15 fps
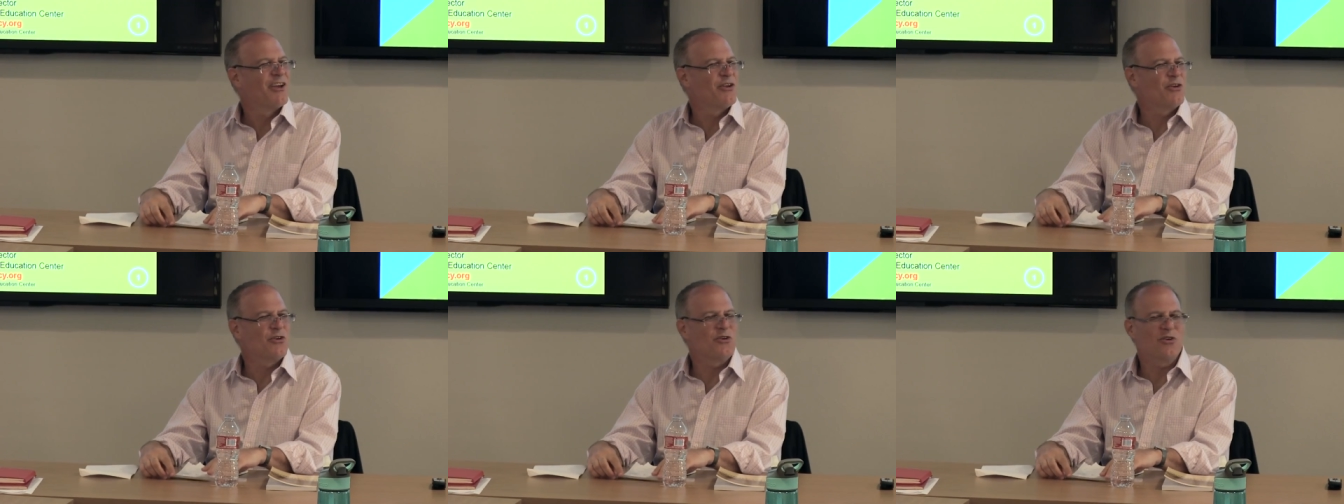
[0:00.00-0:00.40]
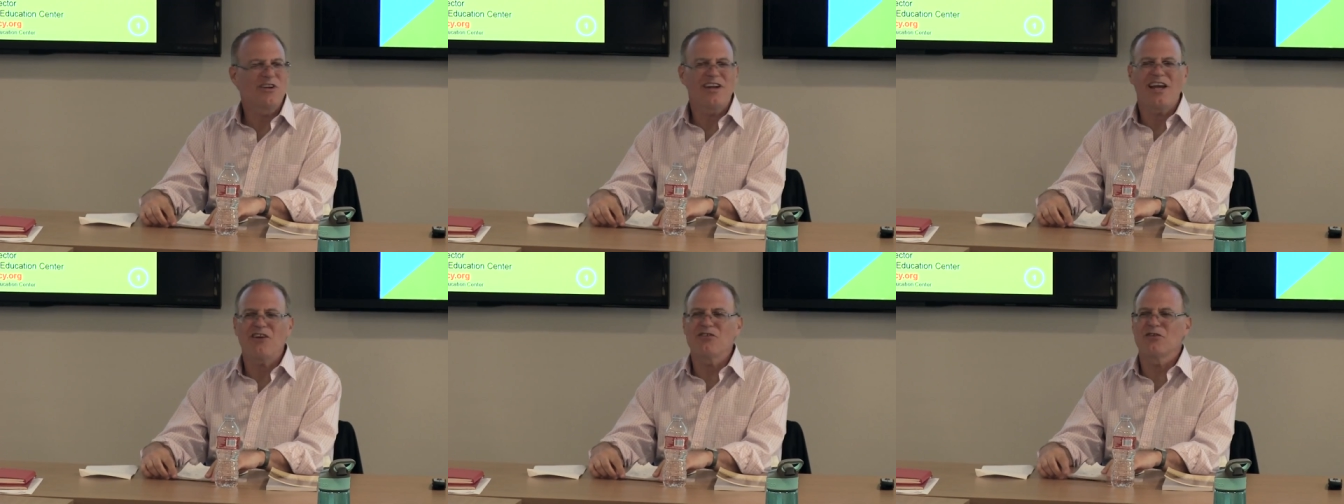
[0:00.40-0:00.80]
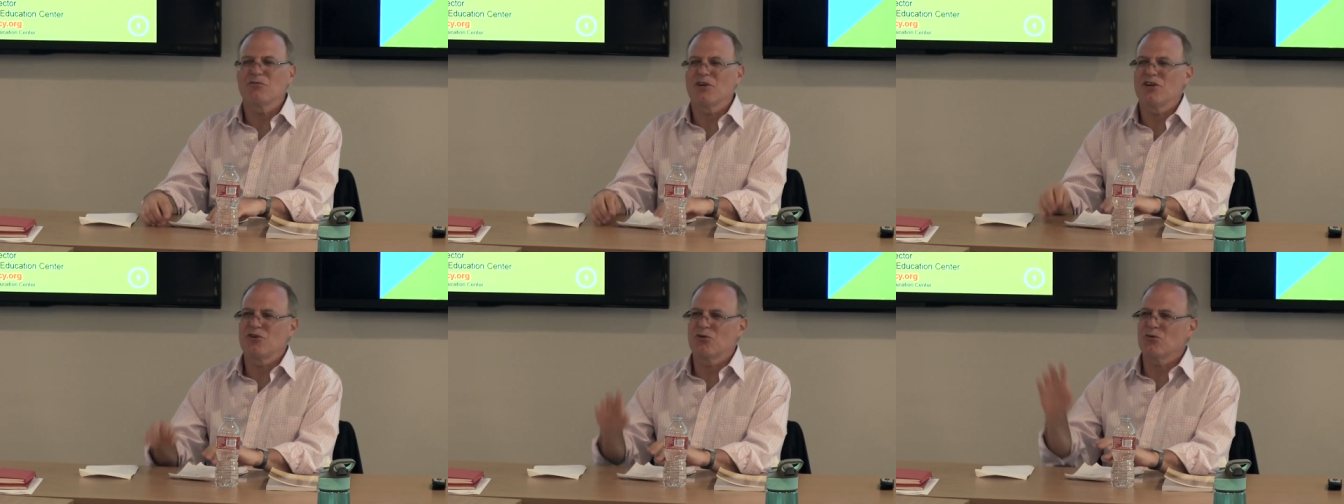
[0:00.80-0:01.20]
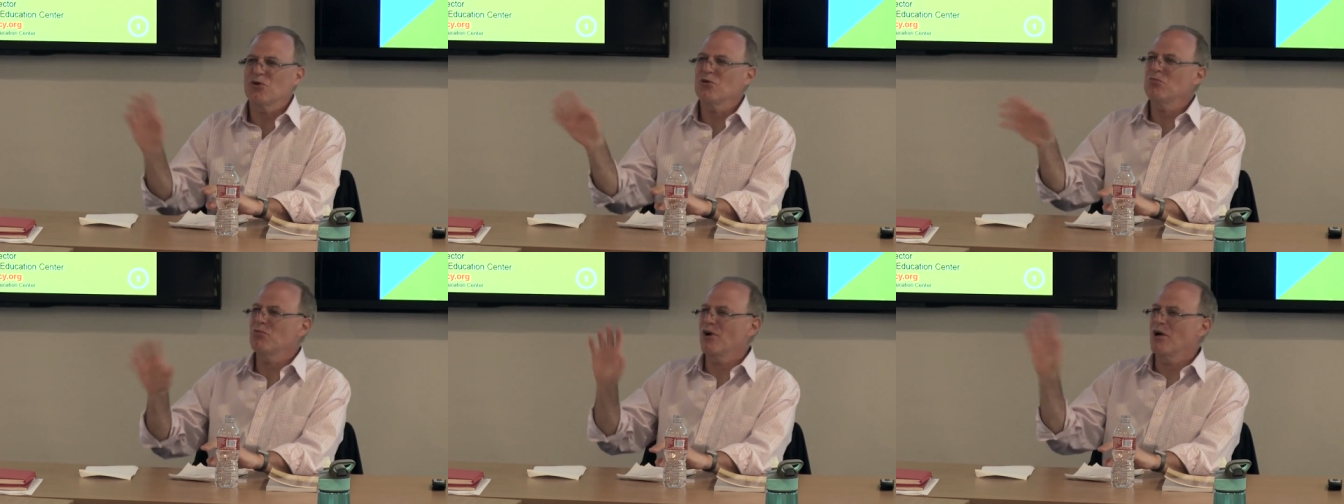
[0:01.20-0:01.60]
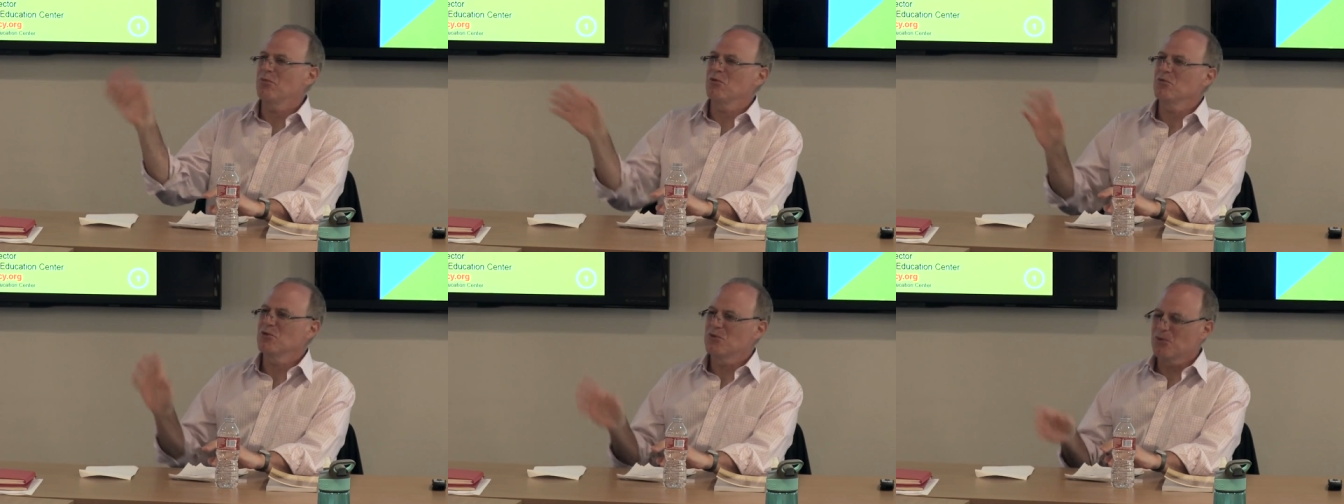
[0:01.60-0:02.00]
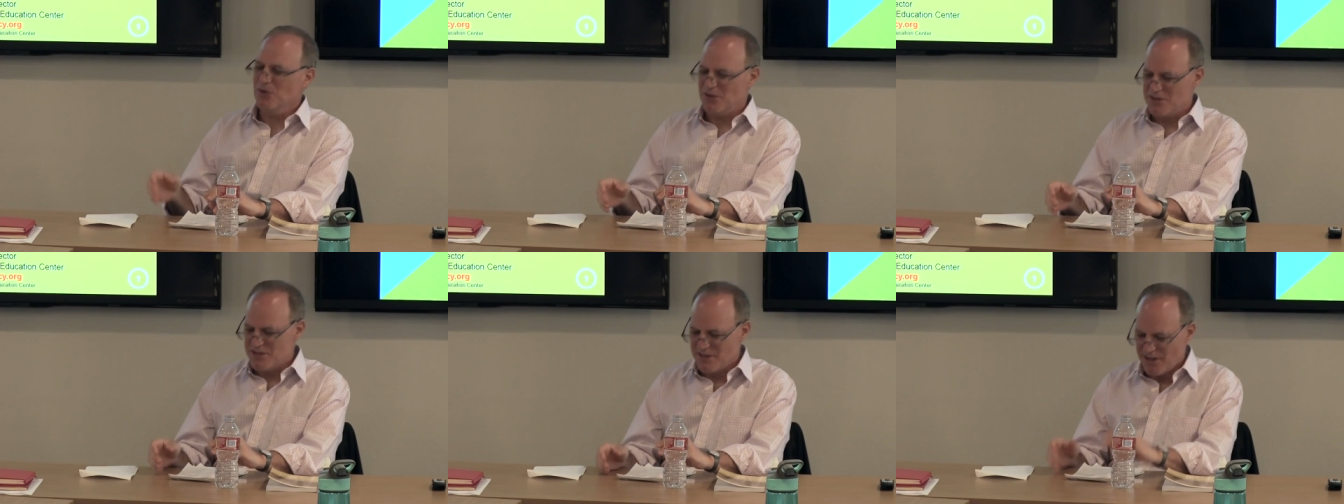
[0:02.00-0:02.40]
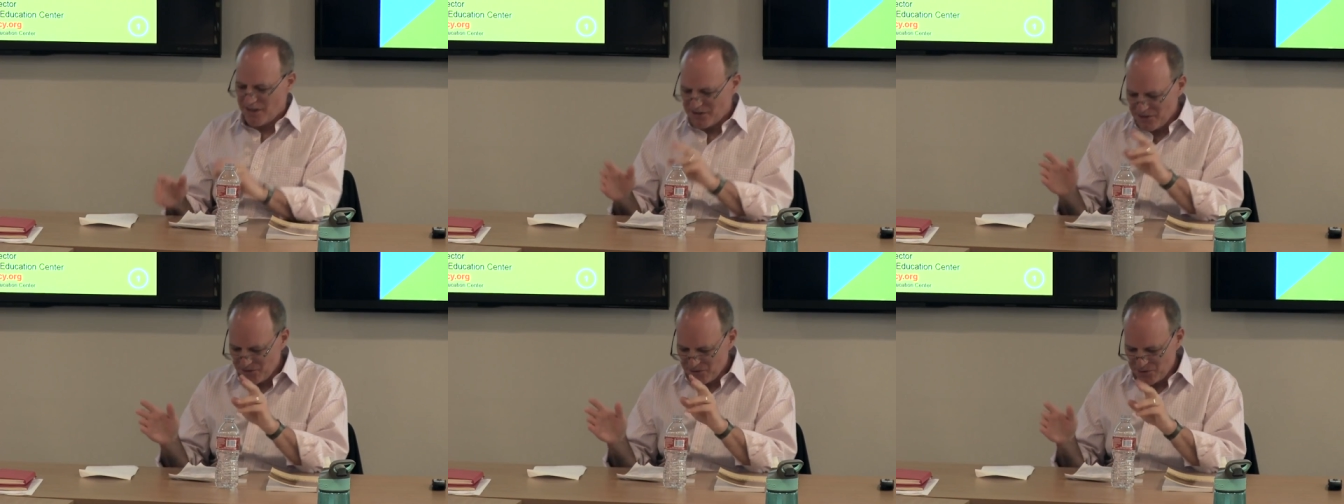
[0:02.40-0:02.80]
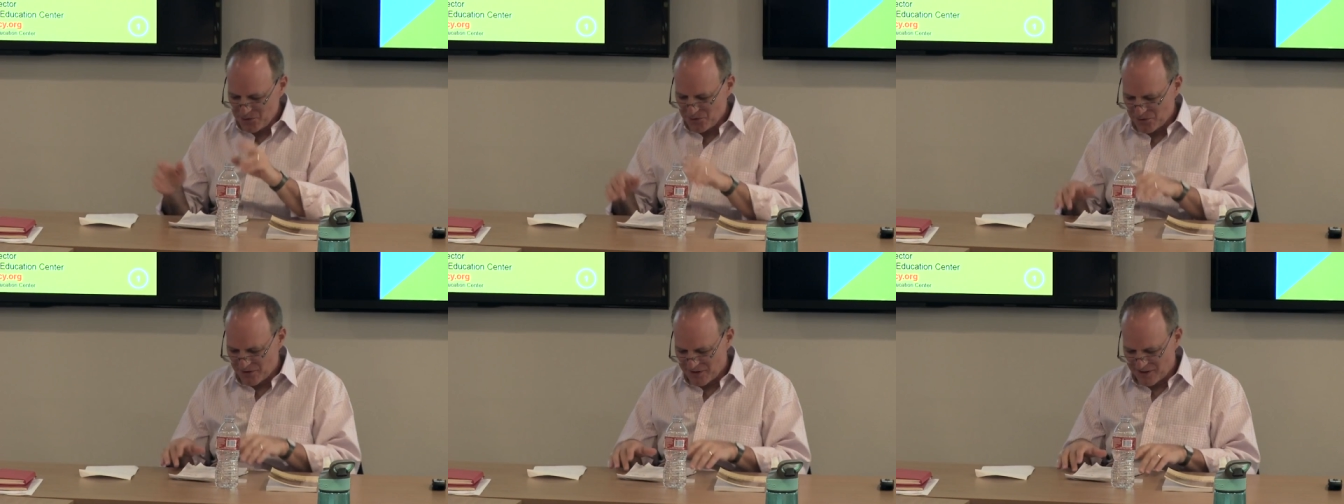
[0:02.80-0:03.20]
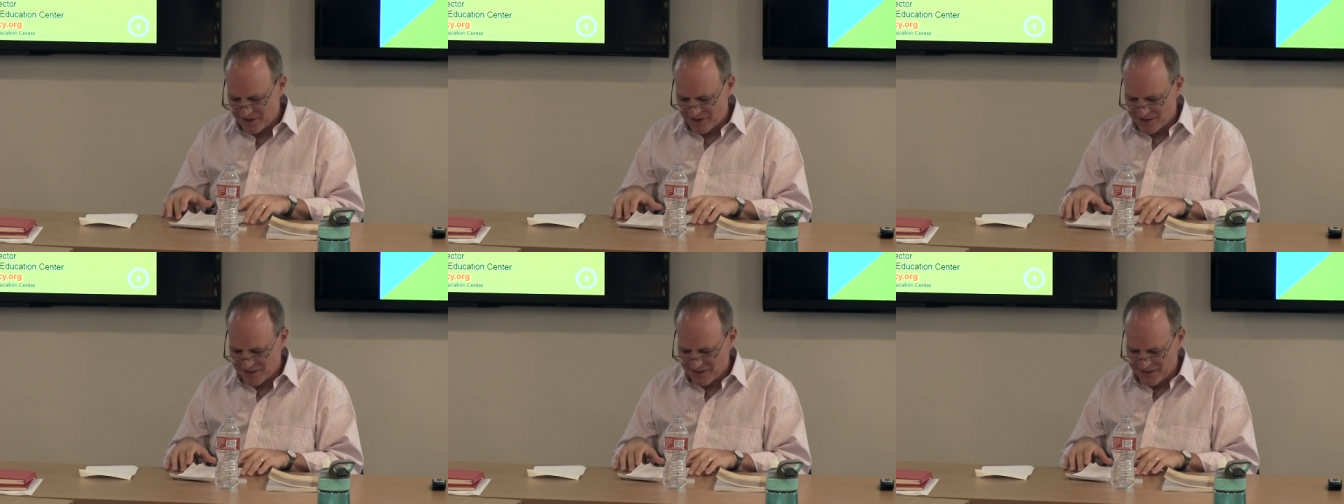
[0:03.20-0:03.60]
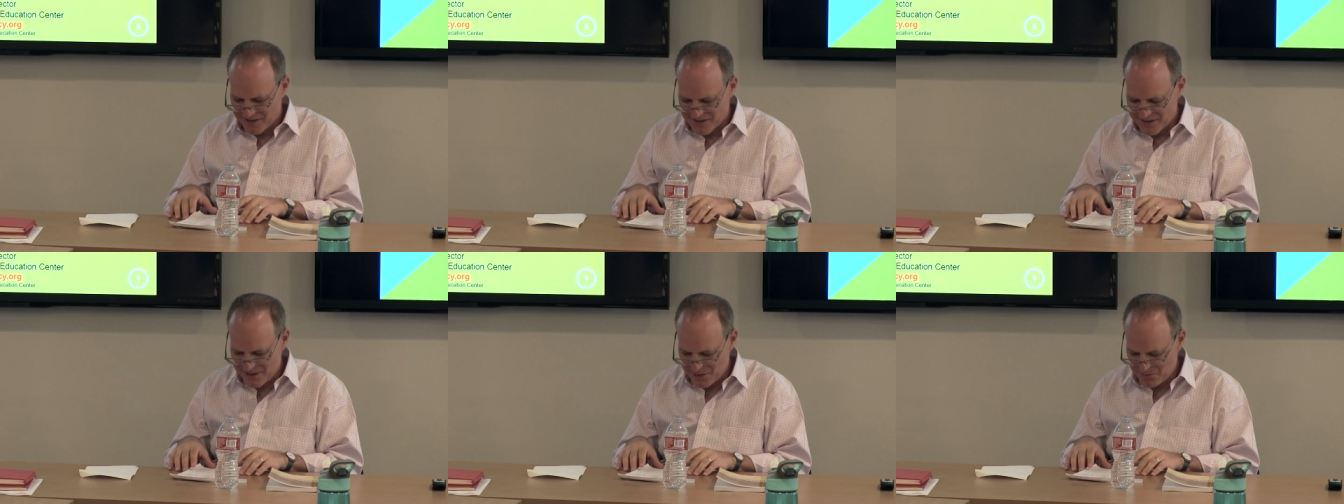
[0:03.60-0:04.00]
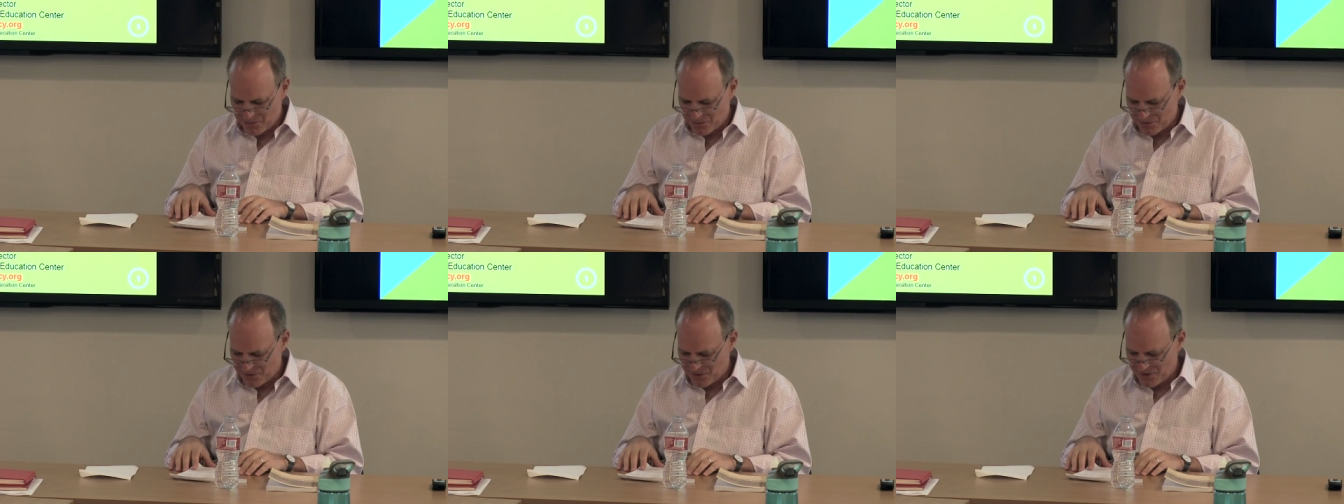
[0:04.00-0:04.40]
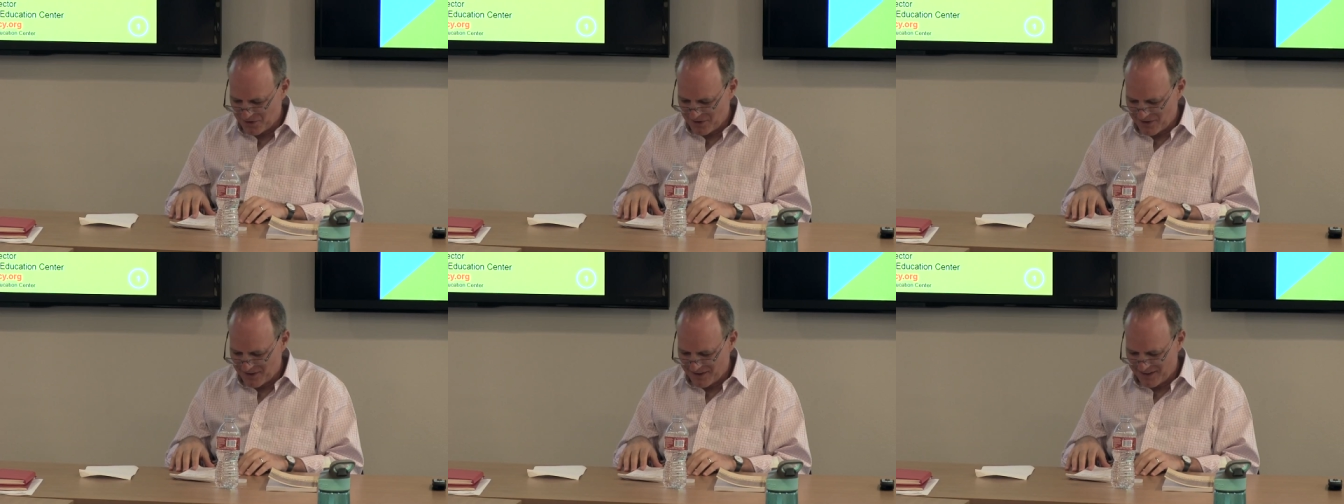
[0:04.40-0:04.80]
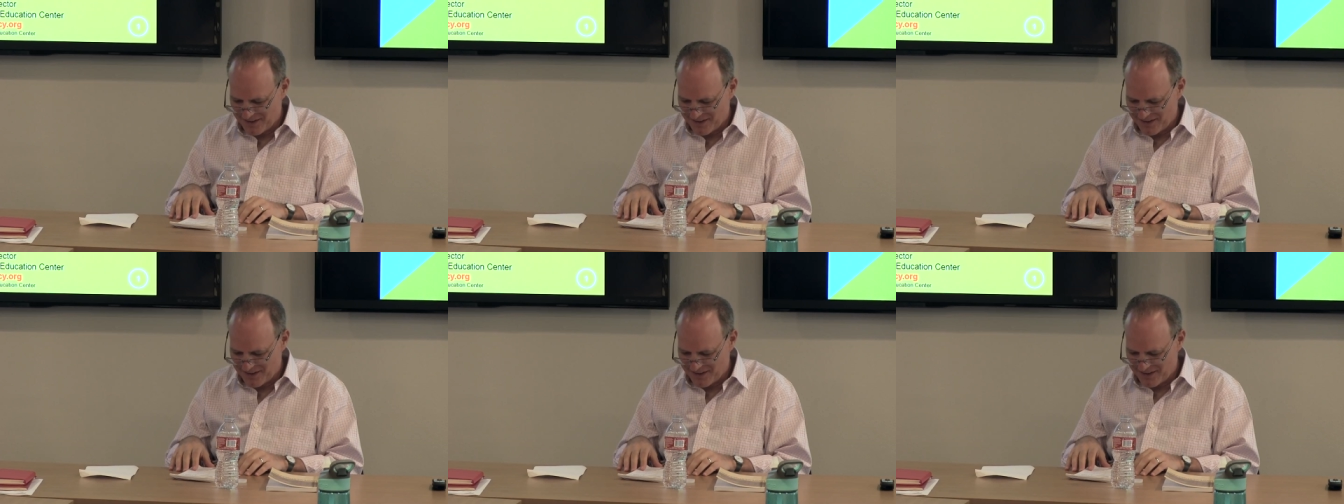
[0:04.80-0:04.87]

You, you can actually make your real problems worse. Now, I'll give you uh, an example here.